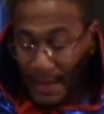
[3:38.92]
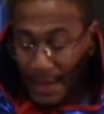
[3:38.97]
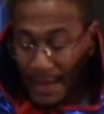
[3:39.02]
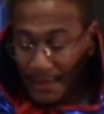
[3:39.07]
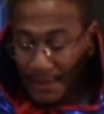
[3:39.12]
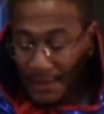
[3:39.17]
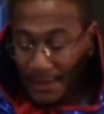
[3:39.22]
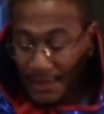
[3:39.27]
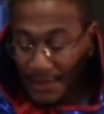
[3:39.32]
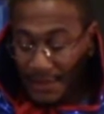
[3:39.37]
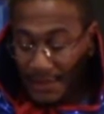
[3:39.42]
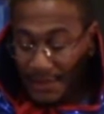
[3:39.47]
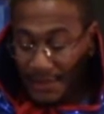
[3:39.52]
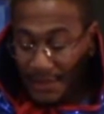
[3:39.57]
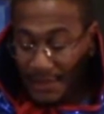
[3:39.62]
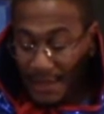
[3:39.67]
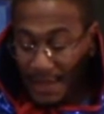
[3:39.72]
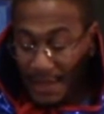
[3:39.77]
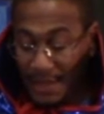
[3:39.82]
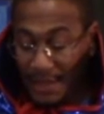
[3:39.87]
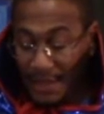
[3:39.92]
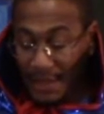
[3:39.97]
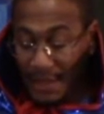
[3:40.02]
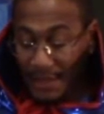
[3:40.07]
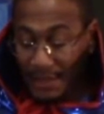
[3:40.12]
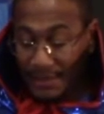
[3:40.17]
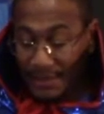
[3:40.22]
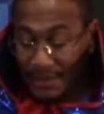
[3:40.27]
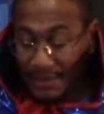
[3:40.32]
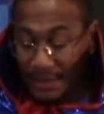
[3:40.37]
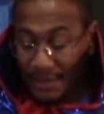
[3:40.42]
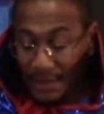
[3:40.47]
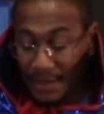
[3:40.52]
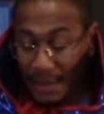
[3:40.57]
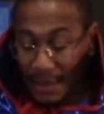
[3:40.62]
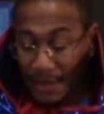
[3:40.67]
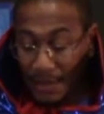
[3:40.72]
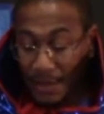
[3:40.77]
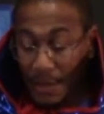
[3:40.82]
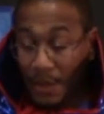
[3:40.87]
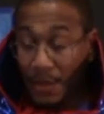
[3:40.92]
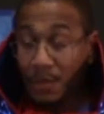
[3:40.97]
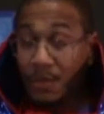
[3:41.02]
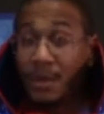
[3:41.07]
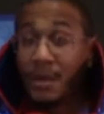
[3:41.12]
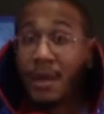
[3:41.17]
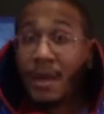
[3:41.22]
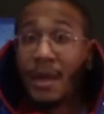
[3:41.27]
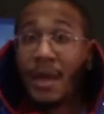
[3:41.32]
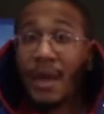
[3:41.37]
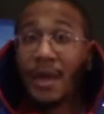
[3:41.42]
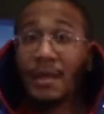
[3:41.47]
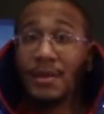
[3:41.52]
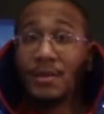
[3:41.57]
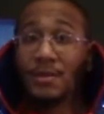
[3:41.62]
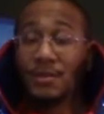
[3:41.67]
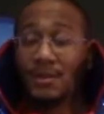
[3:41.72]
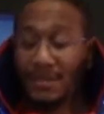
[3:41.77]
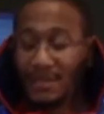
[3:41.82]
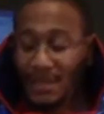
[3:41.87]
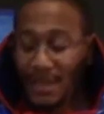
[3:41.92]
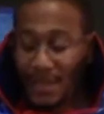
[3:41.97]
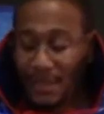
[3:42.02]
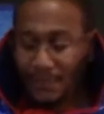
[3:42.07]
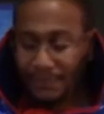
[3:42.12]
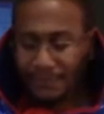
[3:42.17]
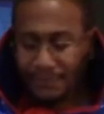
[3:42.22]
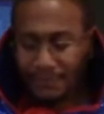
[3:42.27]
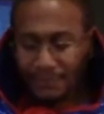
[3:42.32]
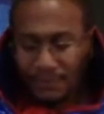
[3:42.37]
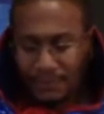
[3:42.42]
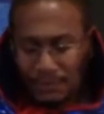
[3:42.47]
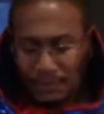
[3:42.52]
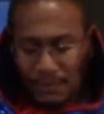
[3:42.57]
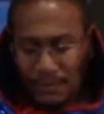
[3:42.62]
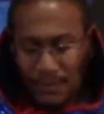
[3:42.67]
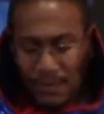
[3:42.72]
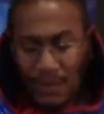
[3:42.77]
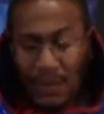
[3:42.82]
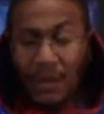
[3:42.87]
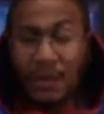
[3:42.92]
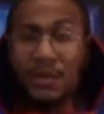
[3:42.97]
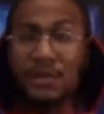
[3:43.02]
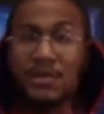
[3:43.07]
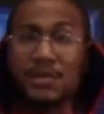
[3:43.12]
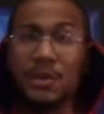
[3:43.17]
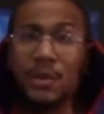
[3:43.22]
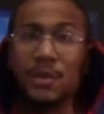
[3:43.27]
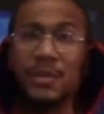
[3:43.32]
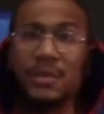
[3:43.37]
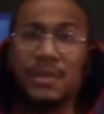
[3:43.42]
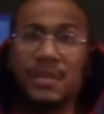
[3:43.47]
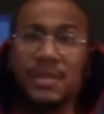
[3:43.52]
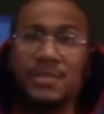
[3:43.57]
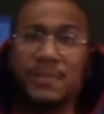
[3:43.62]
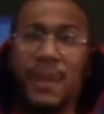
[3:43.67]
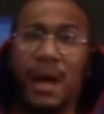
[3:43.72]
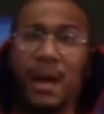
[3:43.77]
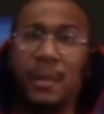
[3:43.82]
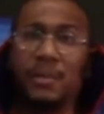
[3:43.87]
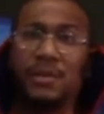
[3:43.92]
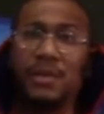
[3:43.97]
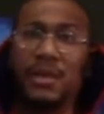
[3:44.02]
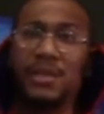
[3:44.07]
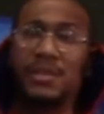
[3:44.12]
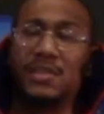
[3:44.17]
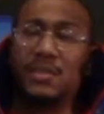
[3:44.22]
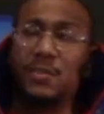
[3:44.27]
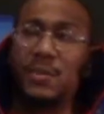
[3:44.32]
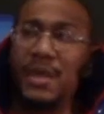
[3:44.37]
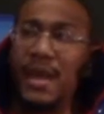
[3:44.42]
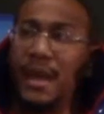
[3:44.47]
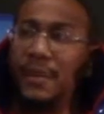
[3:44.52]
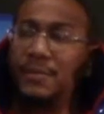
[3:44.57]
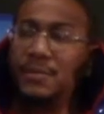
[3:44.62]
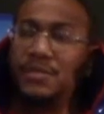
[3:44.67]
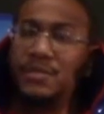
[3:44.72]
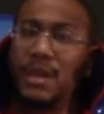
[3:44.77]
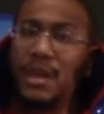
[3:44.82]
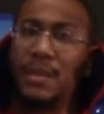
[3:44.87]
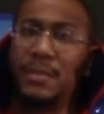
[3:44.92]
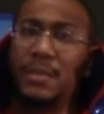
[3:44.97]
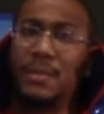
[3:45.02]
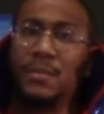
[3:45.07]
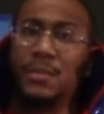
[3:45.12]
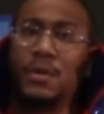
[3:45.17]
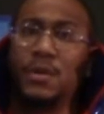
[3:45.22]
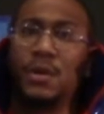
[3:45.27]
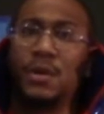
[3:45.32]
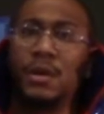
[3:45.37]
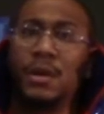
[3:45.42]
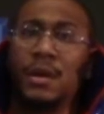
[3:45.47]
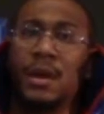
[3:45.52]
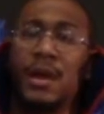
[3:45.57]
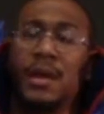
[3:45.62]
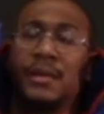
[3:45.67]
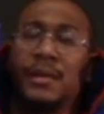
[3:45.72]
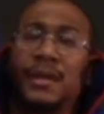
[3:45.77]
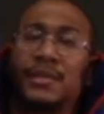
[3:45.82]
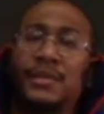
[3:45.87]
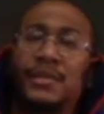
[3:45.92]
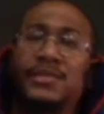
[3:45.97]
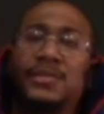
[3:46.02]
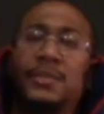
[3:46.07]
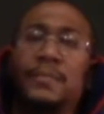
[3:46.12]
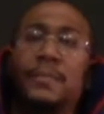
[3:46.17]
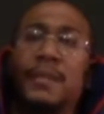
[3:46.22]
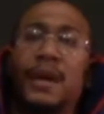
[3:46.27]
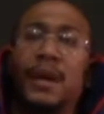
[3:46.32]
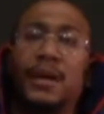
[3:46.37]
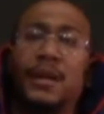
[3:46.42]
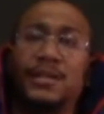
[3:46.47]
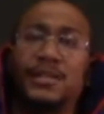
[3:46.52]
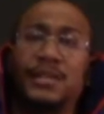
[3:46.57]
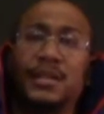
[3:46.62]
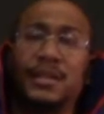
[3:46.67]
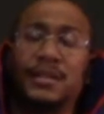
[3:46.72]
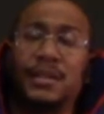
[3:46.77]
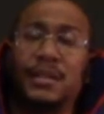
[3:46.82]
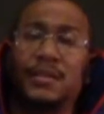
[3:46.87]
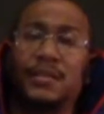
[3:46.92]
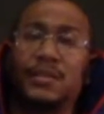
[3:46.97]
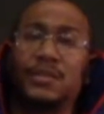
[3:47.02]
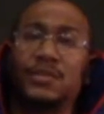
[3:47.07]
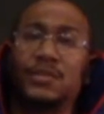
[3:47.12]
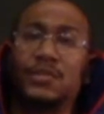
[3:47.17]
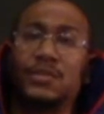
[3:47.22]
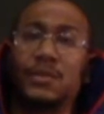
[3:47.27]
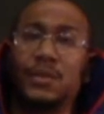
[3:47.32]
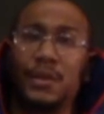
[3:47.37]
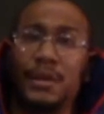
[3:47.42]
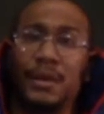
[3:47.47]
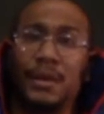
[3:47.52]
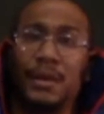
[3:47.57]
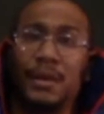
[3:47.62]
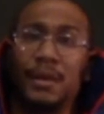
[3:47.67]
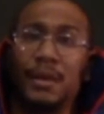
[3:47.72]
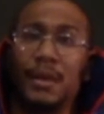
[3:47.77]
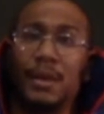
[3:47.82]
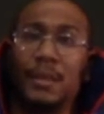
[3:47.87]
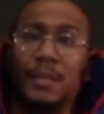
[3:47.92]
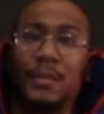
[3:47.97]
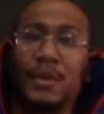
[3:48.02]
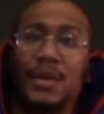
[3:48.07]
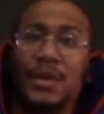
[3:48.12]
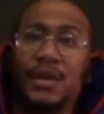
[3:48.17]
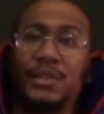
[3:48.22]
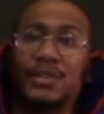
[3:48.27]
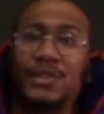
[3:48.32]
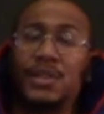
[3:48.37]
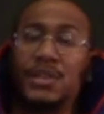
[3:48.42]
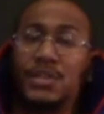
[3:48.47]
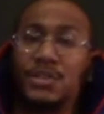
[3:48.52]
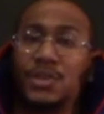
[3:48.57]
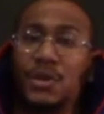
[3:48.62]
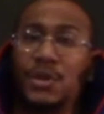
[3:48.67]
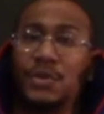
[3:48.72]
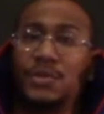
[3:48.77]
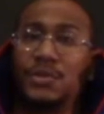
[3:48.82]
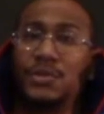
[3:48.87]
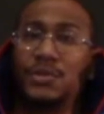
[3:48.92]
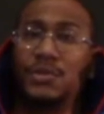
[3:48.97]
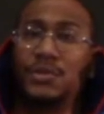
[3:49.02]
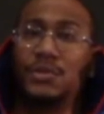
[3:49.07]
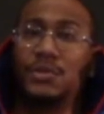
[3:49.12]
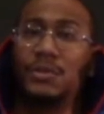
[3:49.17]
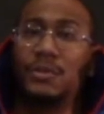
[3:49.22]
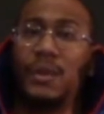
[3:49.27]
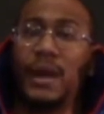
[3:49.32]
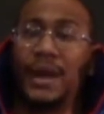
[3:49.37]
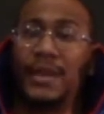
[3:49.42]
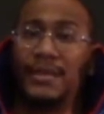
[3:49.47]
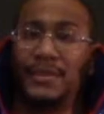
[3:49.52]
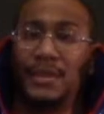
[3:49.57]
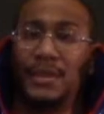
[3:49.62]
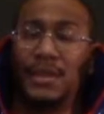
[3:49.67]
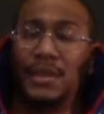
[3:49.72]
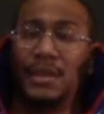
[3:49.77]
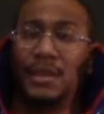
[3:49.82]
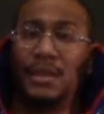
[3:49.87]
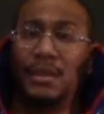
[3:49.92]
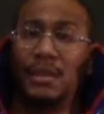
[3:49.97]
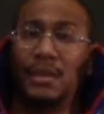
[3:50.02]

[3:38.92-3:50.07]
Then Jesus said, "Yes, now go and do the same." So in this Bible lesson, we have to try to be more like the Samaritan in the story, because he chose to do the right thing